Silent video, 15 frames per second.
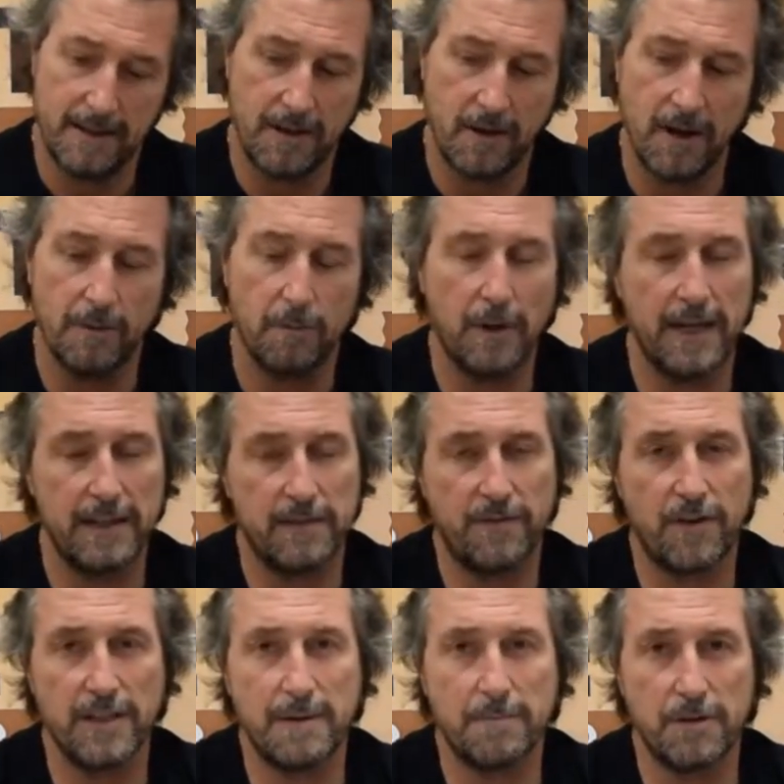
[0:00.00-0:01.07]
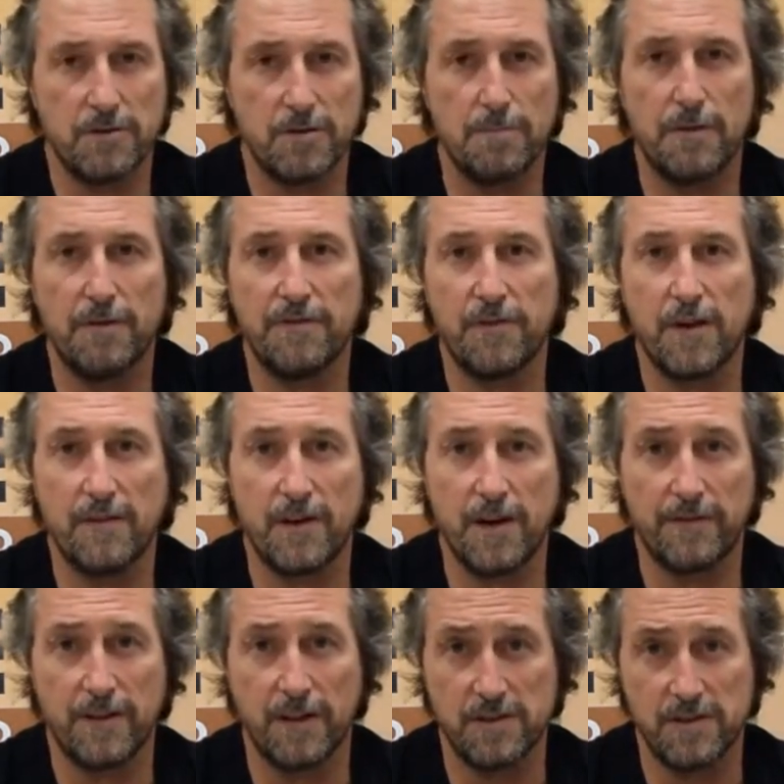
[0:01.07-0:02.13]
and divide that by 2.5,
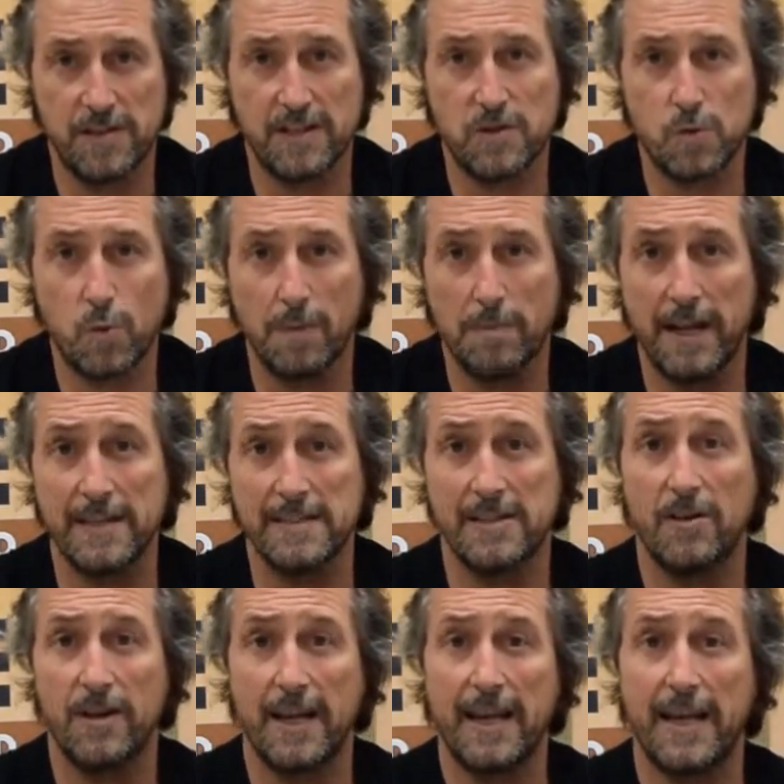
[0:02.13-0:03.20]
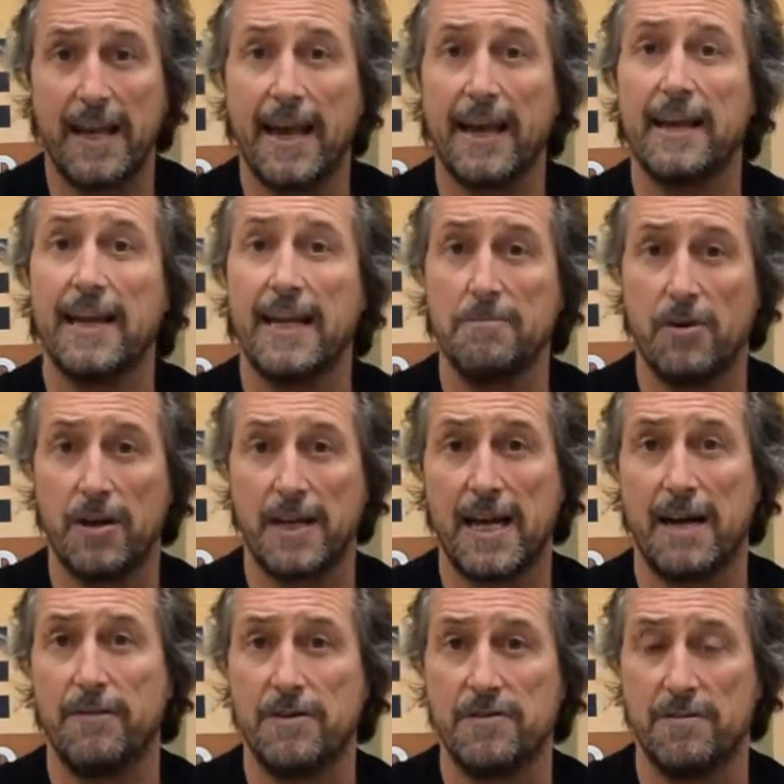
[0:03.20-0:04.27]
I've got 6 square metres, and I can calculate my
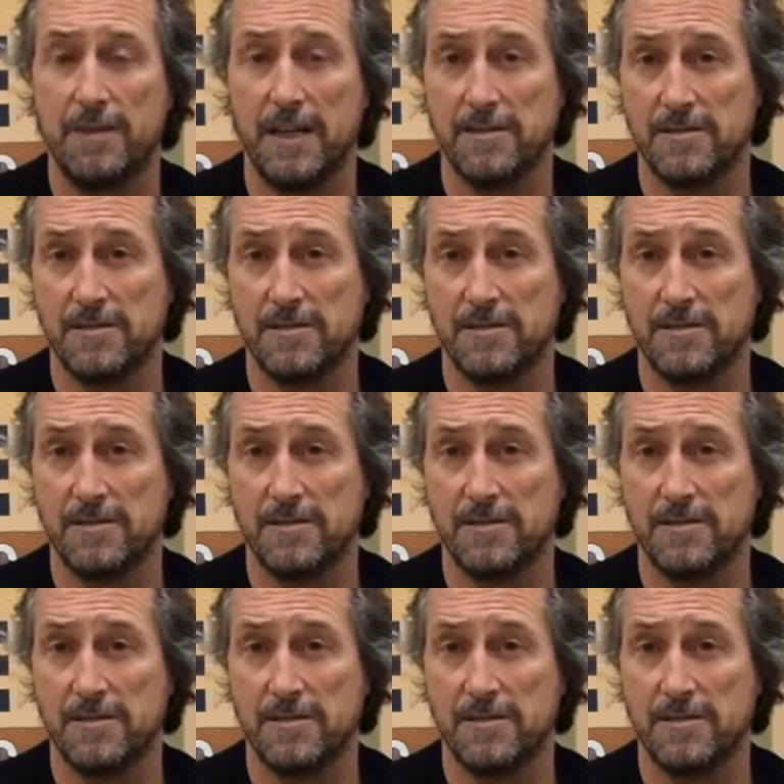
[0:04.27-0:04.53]
coverage from there.